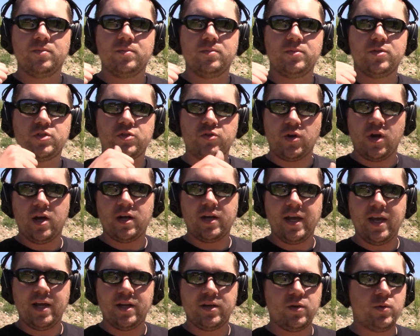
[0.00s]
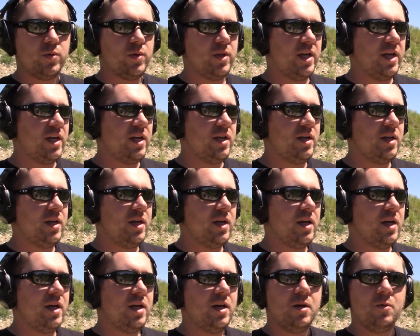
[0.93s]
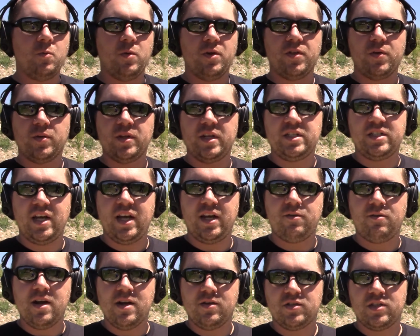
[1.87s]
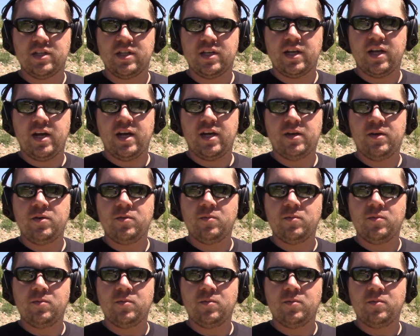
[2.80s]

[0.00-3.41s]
strong hand only, with only 10 rounds in the gun.